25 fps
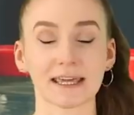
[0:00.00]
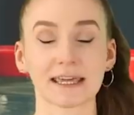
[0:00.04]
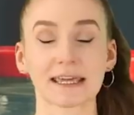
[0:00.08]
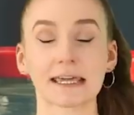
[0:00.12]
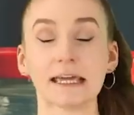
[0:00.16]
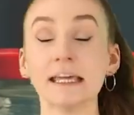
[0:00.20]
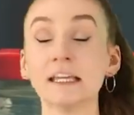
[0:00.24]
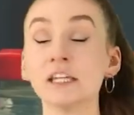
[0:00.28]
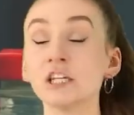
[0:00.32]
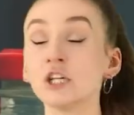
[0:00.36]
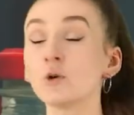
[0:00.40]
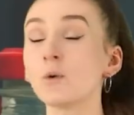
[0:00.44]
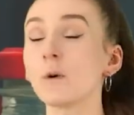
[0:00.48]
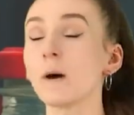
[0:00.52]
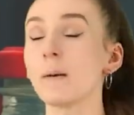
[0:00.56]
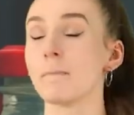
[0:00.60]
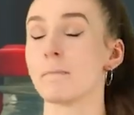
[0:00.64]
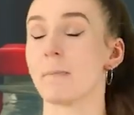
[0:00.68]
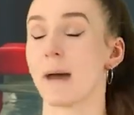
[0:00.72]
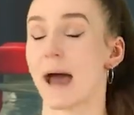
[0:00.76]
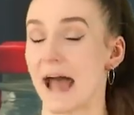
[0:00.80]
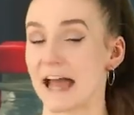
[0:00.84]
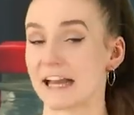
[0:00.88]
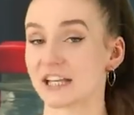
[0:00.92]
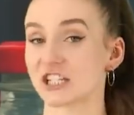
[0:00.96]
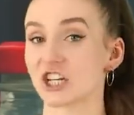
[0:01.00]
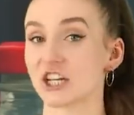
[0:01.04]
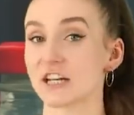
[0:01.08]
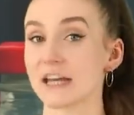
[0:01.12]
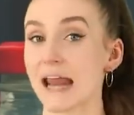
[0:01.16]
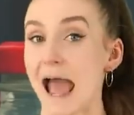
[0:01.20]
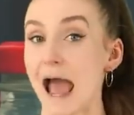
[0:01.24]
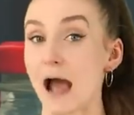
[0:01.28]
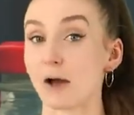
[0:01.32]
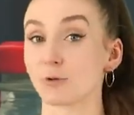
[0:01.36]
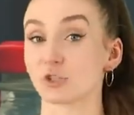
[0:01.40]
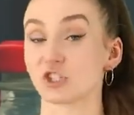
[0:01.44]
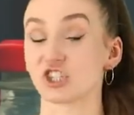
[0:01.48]
Like, can you imagine
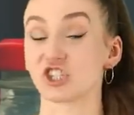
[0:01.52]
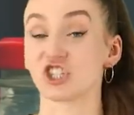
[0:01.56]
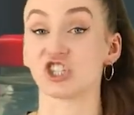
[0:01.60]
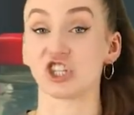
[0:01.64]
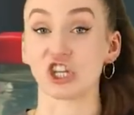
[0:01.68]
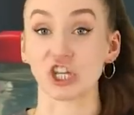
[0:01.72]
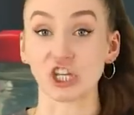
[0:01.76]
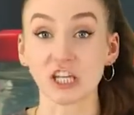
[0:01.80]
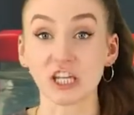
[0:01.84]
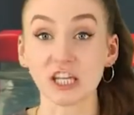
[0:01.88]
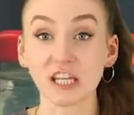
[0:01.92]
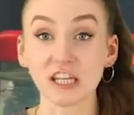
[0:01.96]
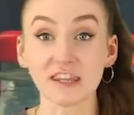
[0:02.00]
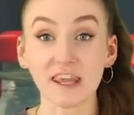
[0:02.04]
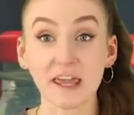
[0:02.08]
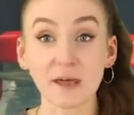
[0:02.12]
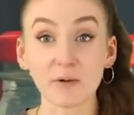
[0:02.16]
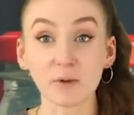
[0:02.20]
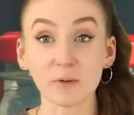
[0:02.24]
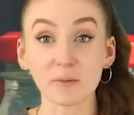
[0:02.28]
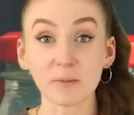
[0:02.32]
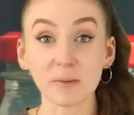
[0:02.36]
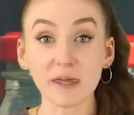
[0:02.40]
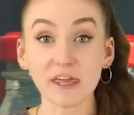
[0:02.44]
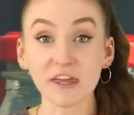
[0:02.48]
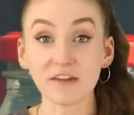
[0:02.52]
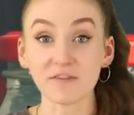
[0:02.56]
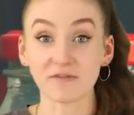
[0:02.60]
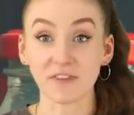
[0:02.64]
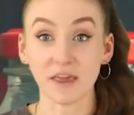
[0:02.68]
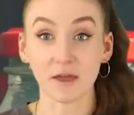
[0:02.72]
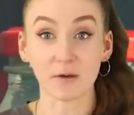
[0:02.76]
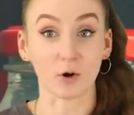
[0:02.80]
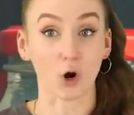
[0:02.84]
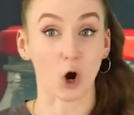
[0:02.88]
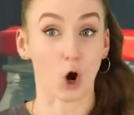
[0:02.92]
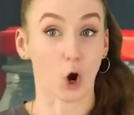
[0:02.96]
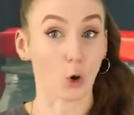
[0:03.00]
how stinky they would be if
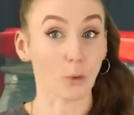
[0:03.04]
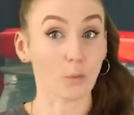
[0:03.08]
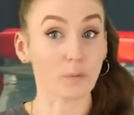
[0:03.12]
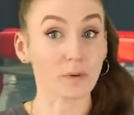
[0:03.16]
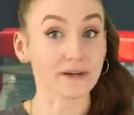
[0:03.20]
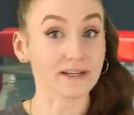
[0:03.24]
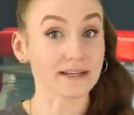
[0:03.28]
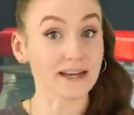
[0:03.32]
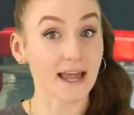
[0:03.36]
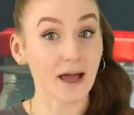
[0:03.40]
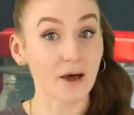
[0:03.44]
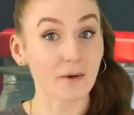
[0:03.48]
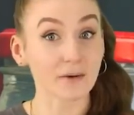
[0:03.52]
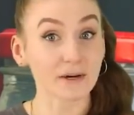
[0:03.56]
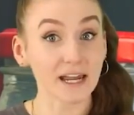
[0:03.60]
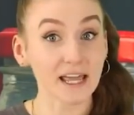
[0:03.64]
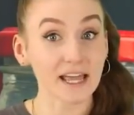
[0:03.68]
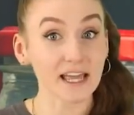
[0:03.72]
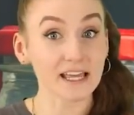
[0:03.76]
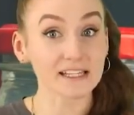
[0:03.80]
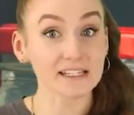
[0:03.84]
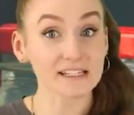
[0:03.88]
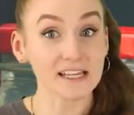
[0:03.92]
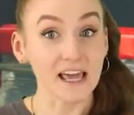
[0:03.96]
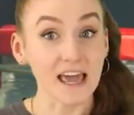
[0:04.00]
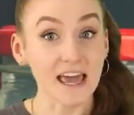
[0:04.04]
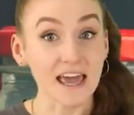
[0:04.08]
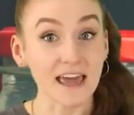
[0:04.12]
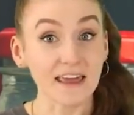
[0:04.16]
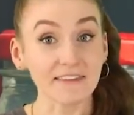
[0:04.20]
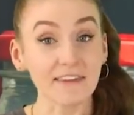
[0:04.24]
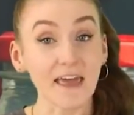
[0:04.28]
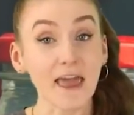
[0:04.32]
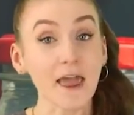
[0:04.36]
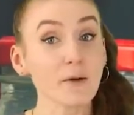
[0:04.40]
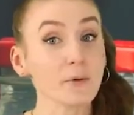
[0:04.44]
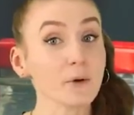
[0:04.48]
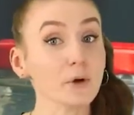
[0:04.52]
they were open nowadays?
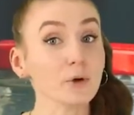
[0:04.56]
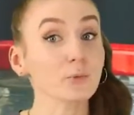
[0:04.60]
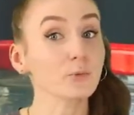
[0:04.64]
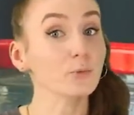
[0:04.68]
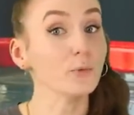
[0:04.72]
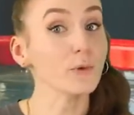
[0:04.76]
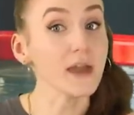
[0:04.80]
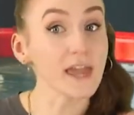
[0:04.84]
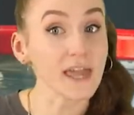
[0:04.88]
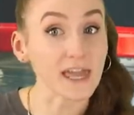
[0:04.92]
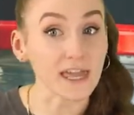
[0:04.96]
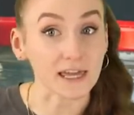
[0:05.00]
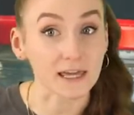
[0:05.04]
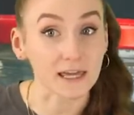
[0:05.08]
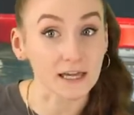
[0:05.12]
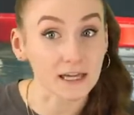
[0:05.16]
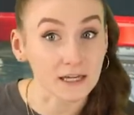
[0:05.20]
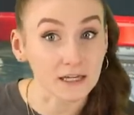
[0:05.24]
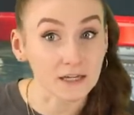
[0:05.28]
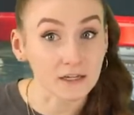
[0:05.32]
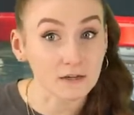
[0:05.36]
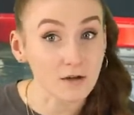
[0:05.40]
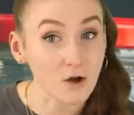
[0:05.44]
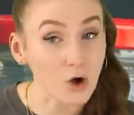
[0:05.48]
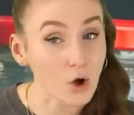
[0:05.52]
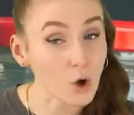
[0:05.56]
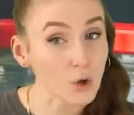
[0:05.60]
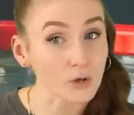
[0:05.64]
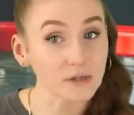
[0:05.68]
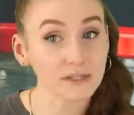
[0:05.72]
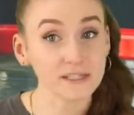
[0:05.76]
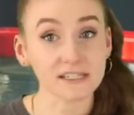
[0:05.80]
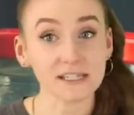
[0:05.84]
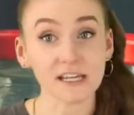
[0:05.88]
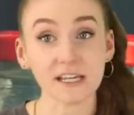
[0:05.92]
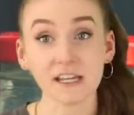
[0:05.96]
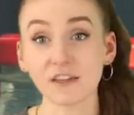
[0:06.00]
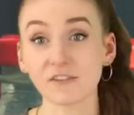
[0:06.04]
They would reek.
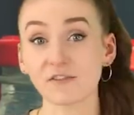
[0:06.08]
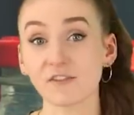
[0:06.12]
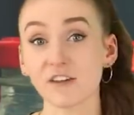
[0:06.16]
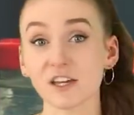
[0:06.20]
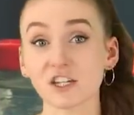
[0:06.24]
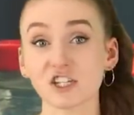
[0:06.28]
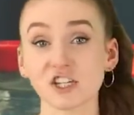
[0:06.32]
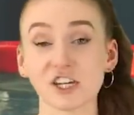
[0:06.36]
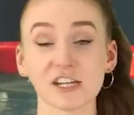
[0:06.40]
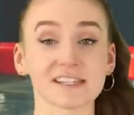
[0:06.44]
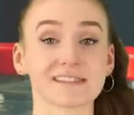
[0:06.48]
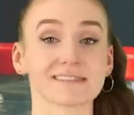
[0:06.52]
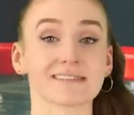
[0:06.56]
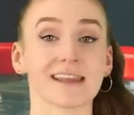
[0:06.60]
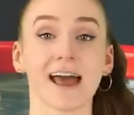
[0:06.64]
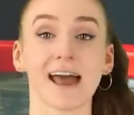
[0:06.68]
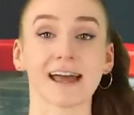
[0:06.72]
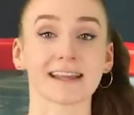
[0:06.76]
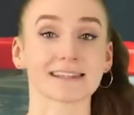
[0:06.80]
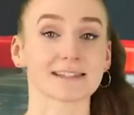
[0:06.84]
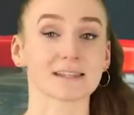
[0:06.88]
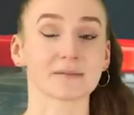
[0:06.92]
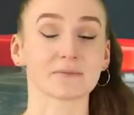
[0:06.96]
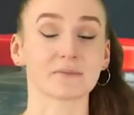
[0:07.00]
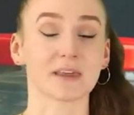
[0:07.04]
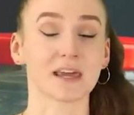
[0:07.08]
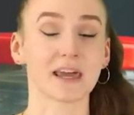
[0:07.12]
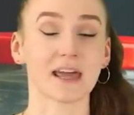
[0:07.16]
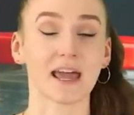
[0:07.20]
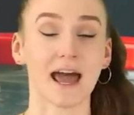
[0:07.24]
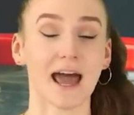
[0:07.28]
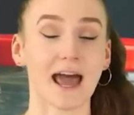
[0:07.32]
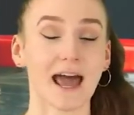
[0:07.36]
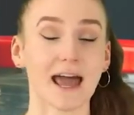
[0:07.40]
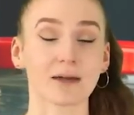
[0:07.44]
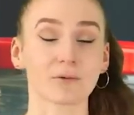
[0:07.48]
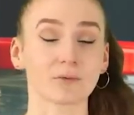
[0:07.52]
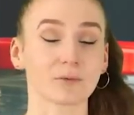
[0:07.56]
Old stinky fish is not something
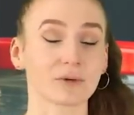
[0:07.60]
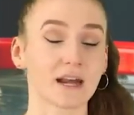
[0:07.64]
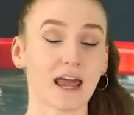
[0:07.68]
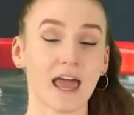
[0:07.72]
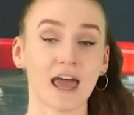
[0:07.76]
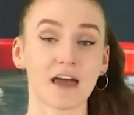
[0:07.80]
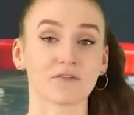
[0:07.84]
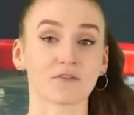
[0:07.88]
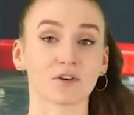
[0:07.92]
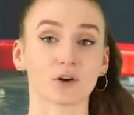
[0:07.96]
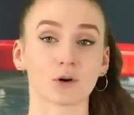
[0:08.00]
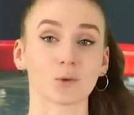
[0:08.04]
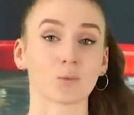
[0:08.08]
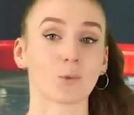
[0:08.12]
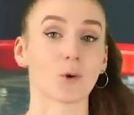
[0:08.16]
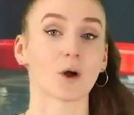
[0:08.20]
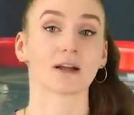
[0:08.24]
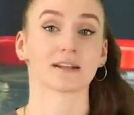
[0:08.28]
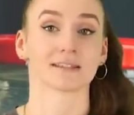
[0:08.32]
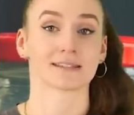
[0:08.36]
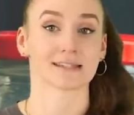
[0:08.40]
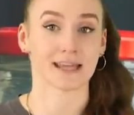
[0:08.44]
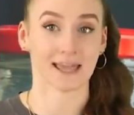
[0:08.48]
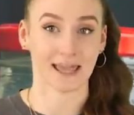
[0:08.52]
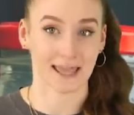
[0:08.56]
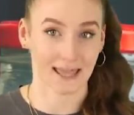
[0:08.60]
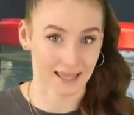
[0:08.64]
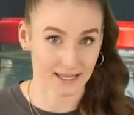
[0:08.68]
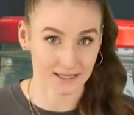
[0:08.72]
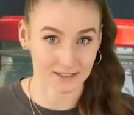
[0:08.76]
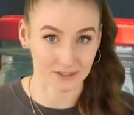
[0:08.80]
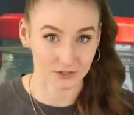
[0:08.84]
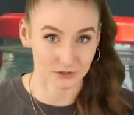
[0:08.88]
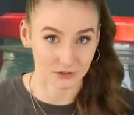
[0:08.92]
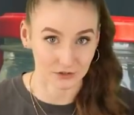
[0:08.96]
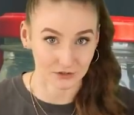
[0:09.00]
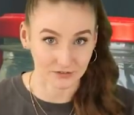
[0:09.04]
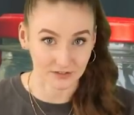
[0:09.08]
I would ever want to
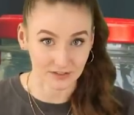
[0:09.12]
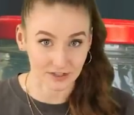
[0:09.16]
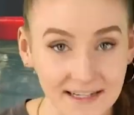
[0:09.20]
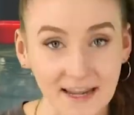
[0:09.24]
handle.